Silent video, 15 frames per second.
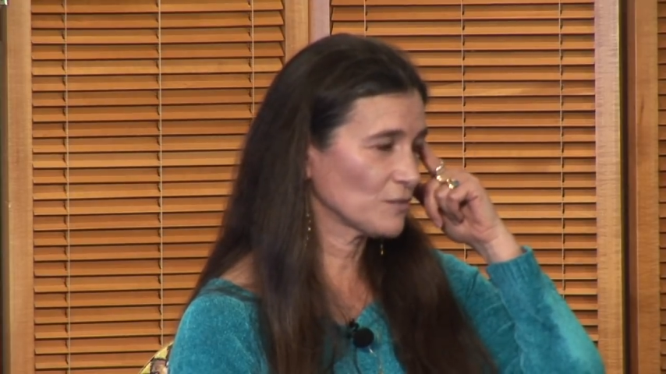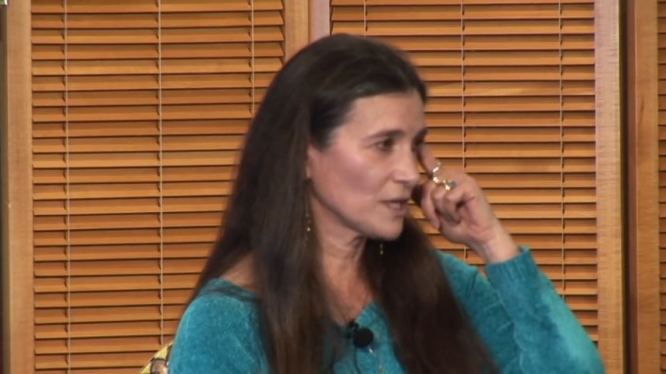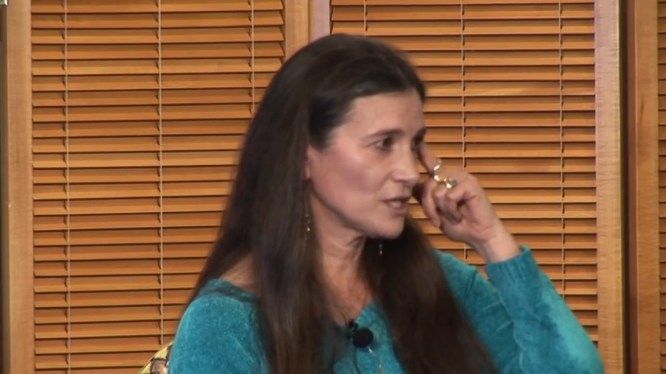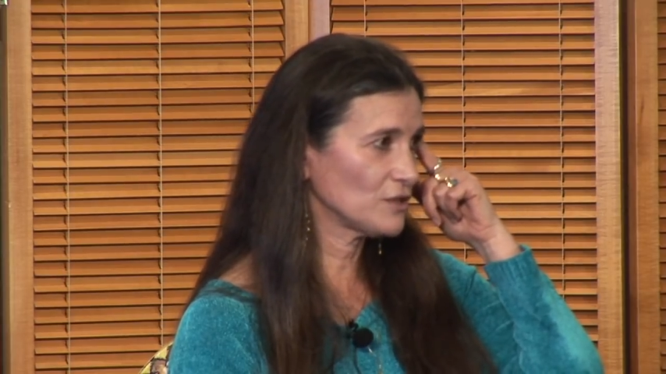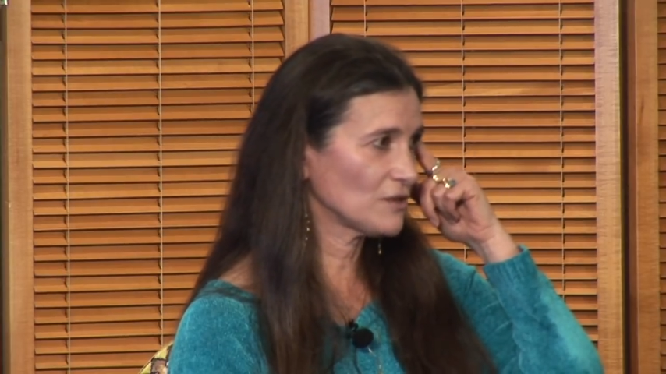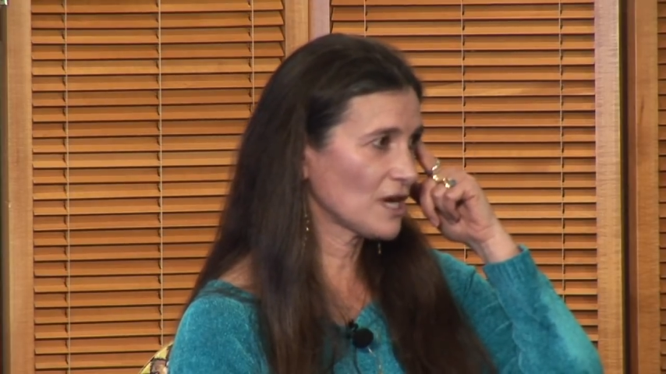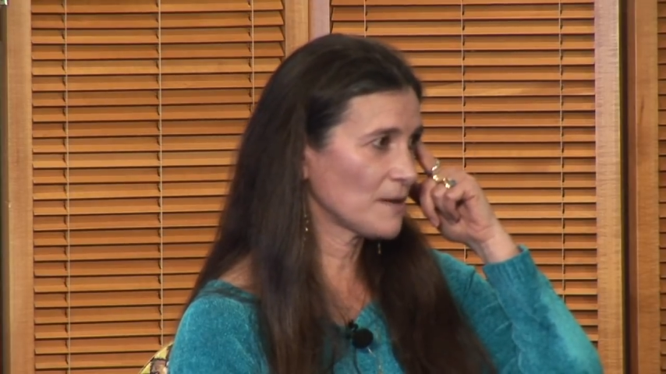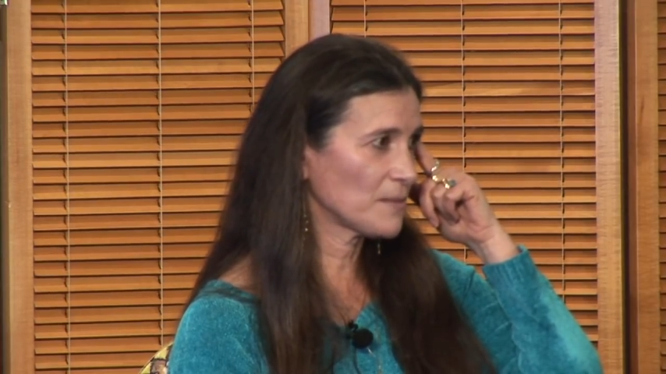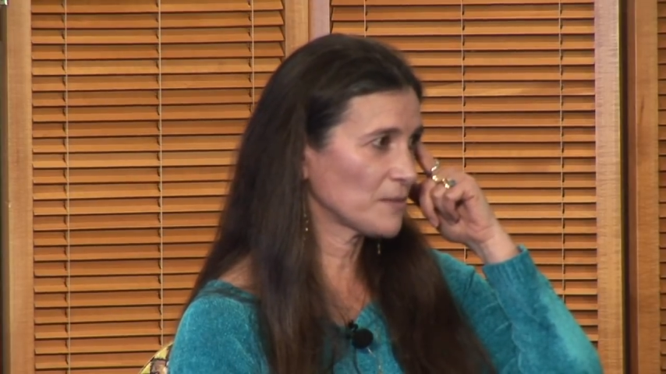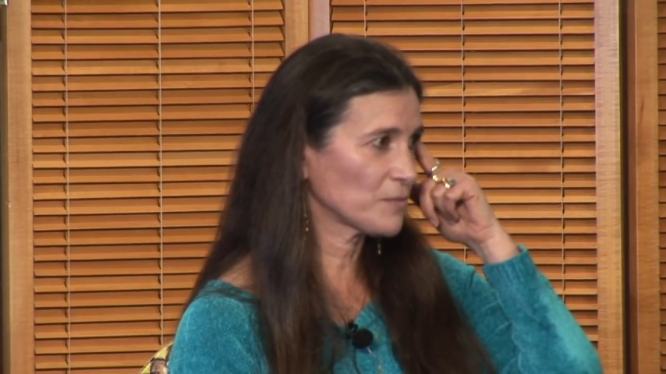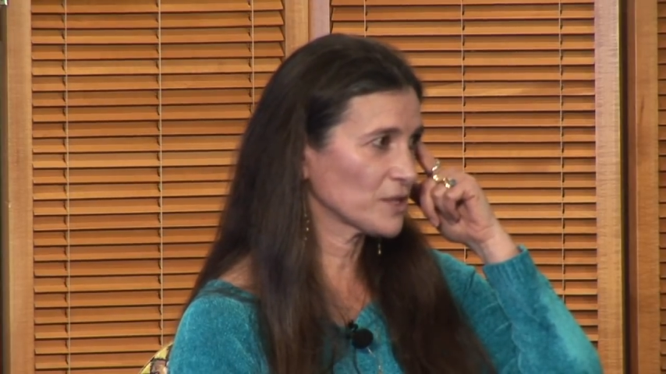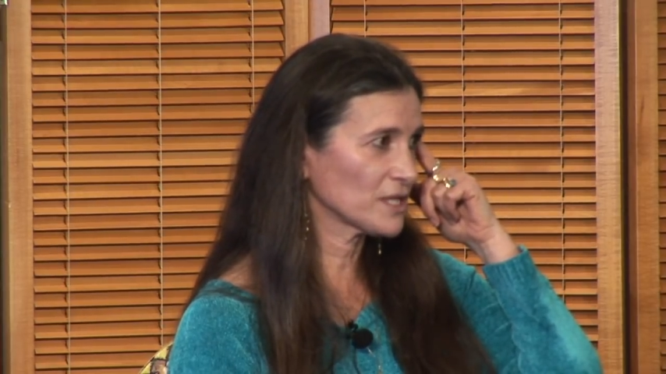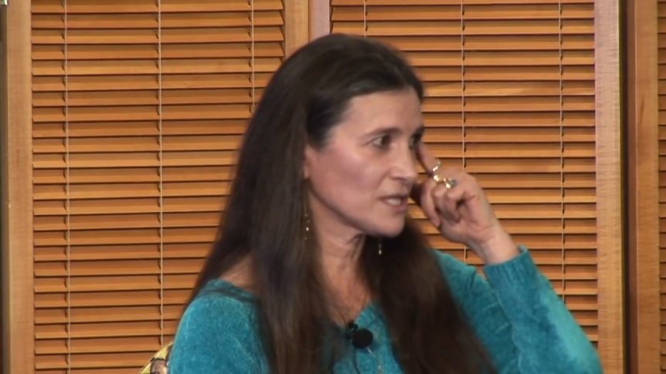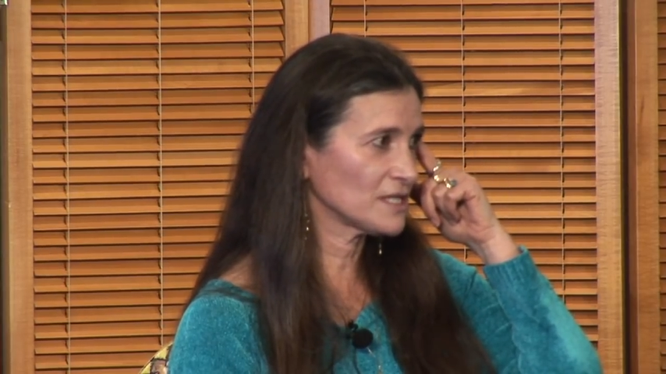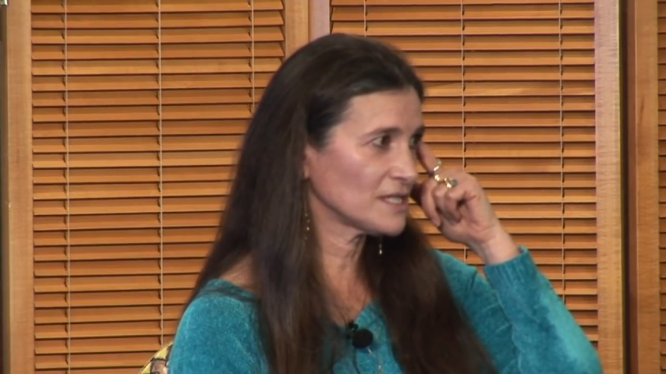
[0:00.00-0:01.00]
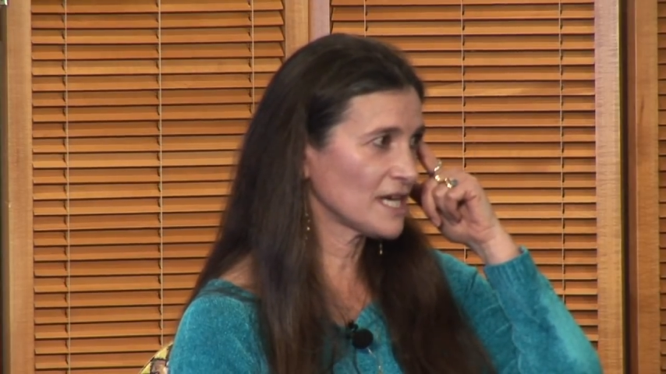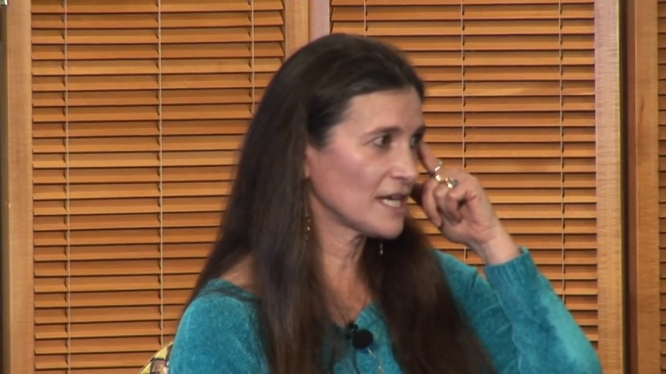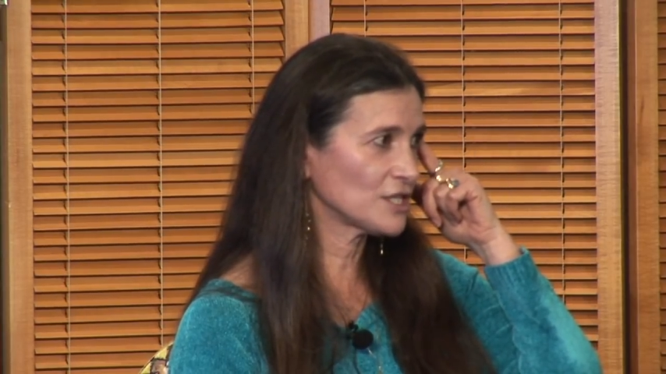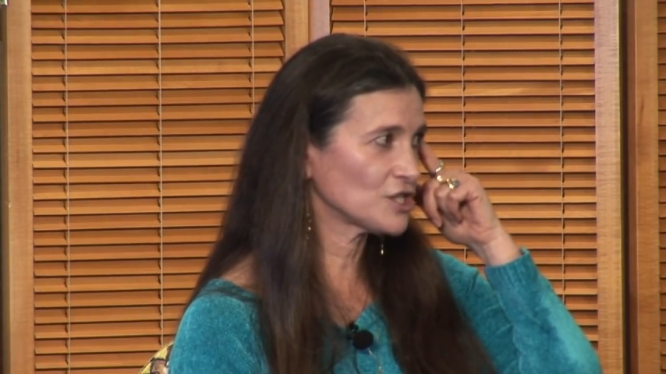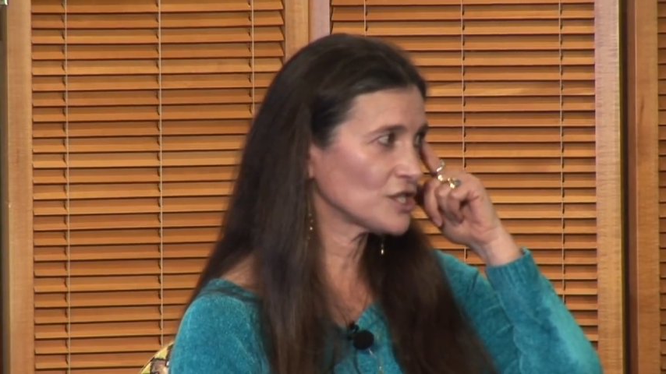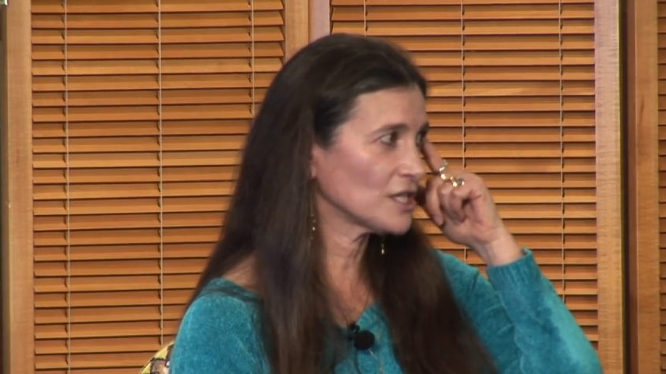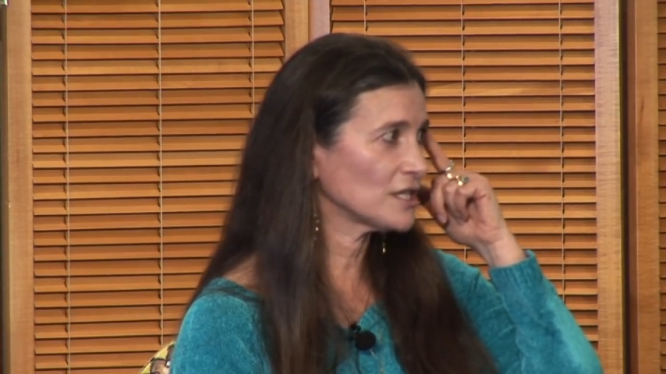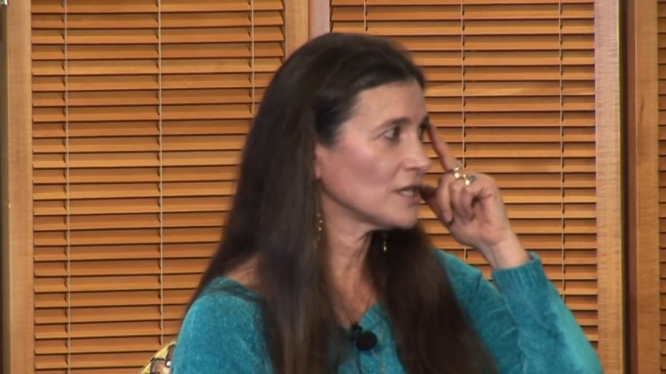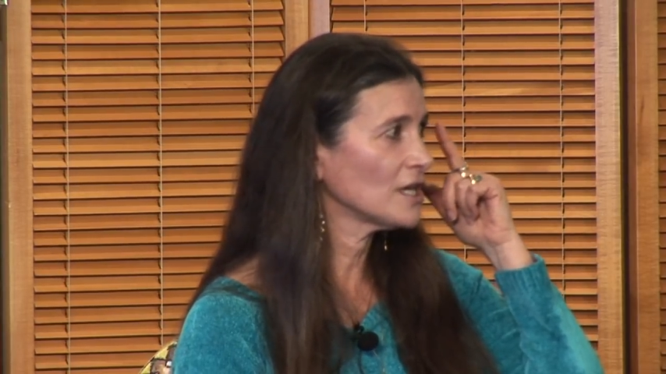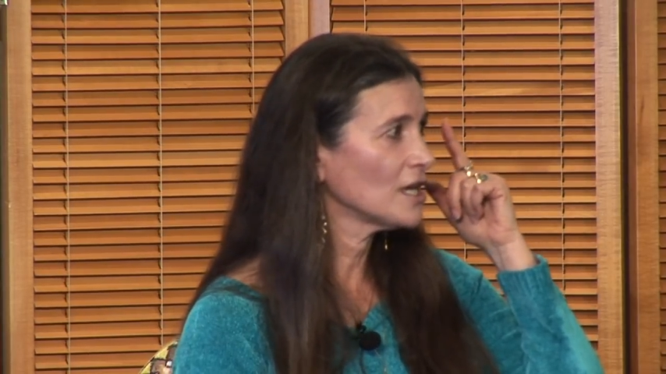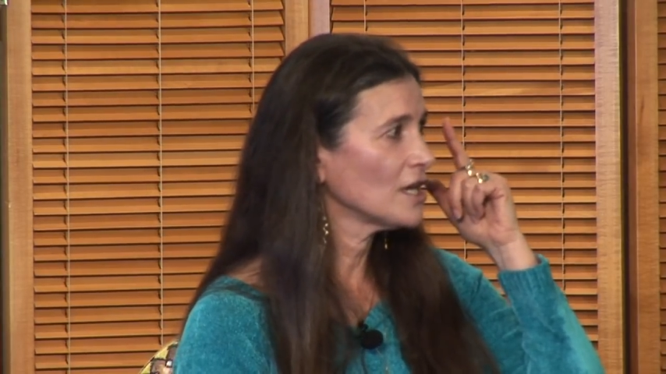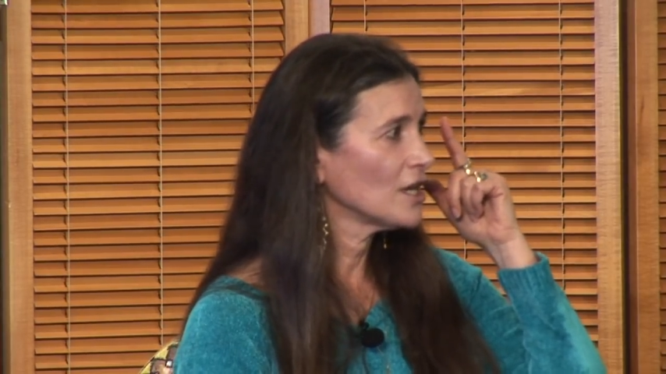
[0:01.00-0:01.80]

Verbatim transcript: when you come up with an intention,